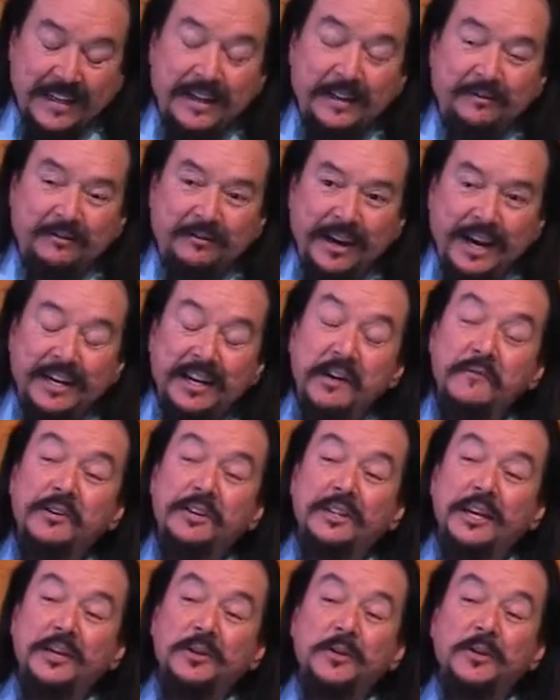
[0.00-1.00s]
in fact,
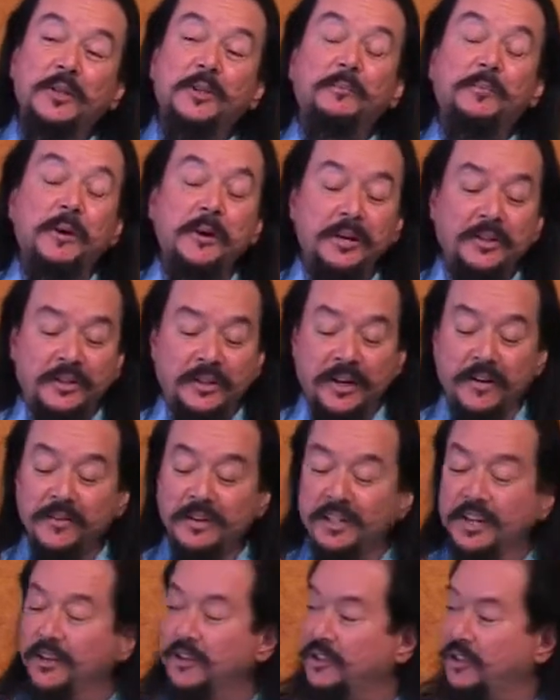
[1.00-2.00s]
everything you experience and
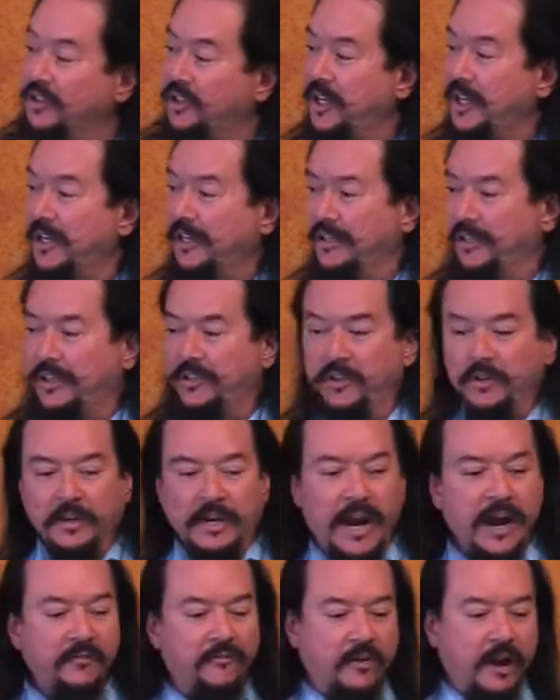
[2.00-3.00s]
everything you're seeing in your
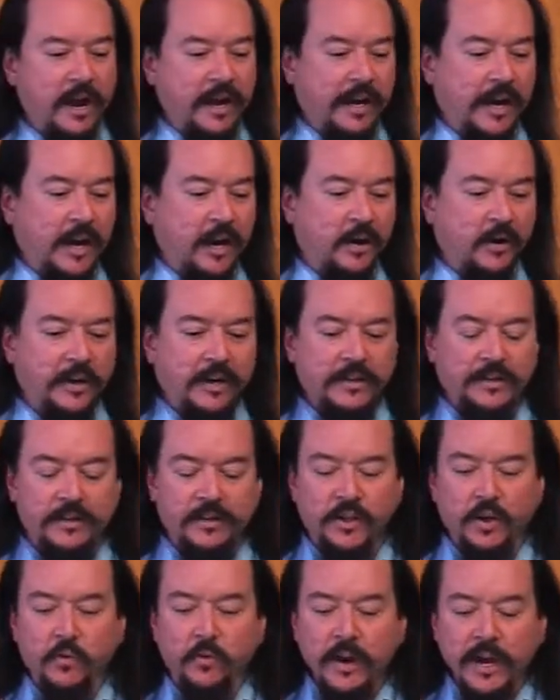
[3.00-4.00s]
life right now is a
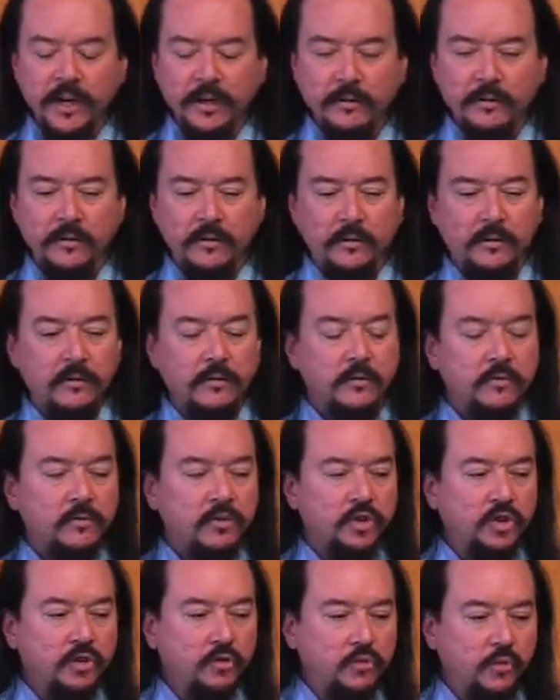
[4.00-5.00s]
direct
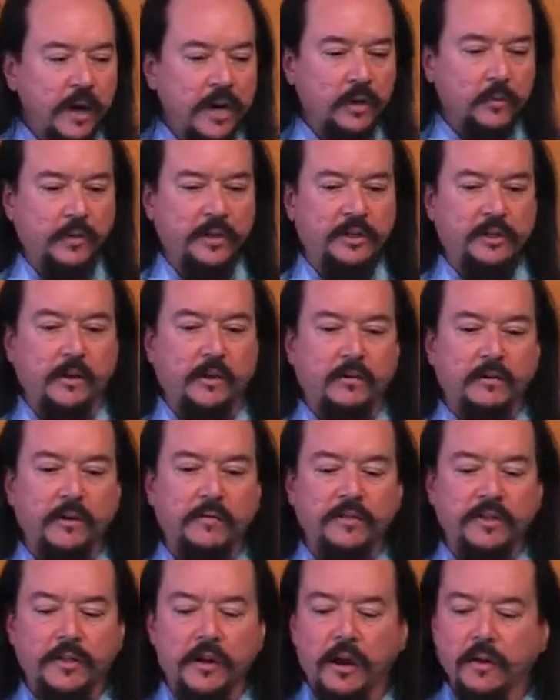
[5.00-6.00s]
result
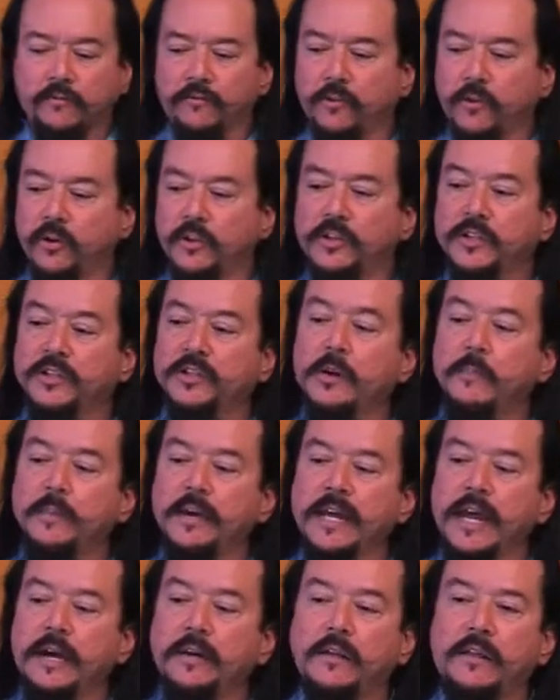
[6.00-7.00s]
of thought first.
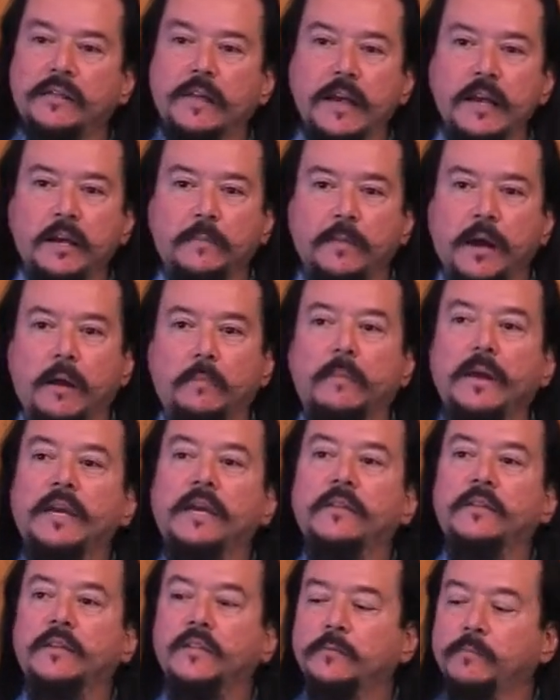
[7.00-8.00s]
Somebody had to think about
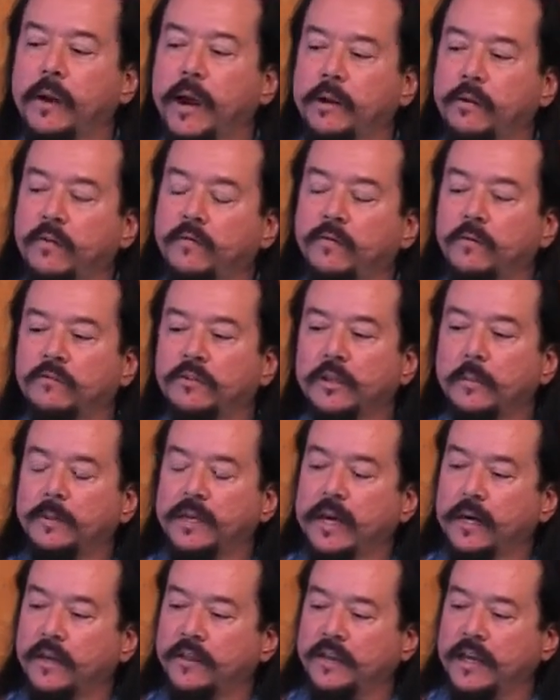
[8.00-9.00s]
making this microphone.
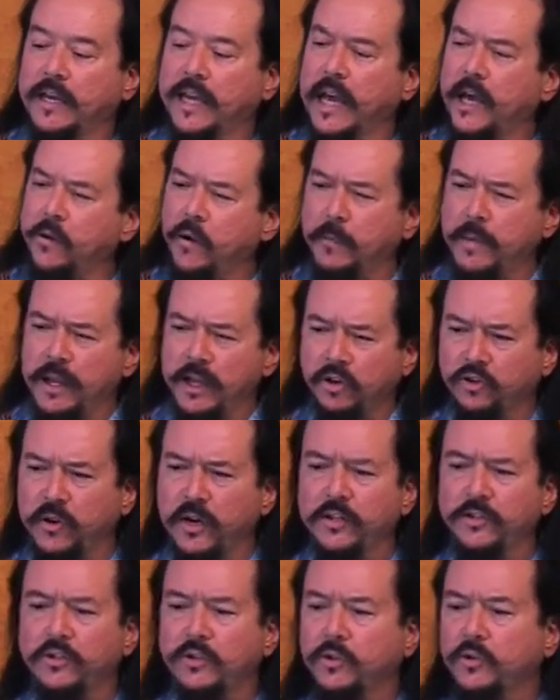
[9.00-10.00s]
Somebody had to think, how do I make a
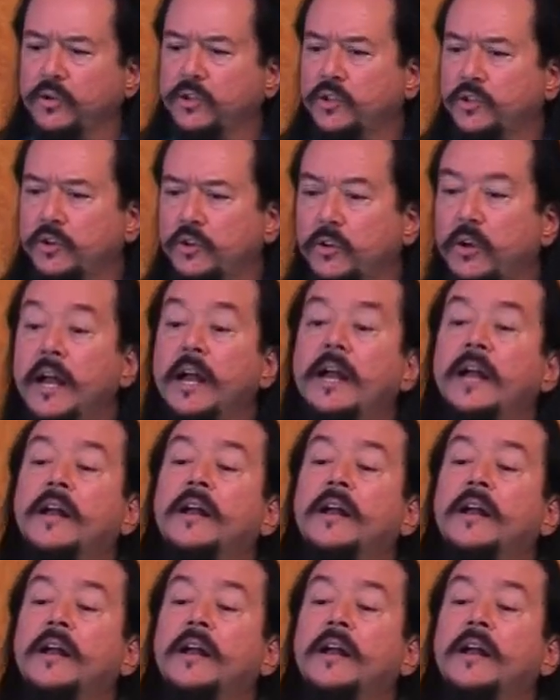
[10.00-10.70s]
transducer